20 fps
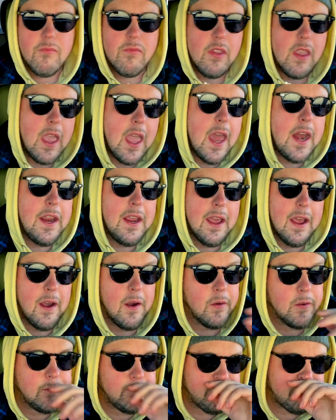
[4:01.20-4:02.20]
Anyhow,
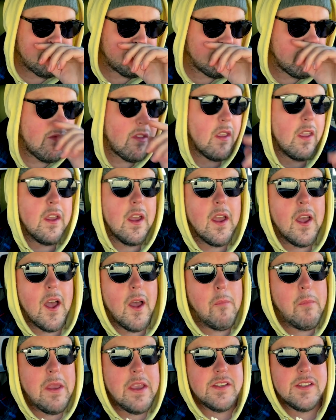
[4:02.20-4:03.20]

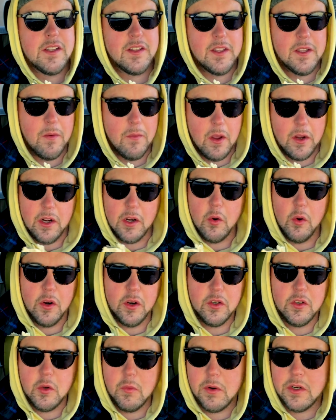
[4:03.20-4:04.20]
basically, I'm not going to go into
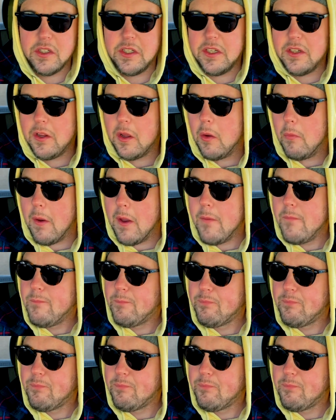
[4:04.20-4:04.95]
too much detail, but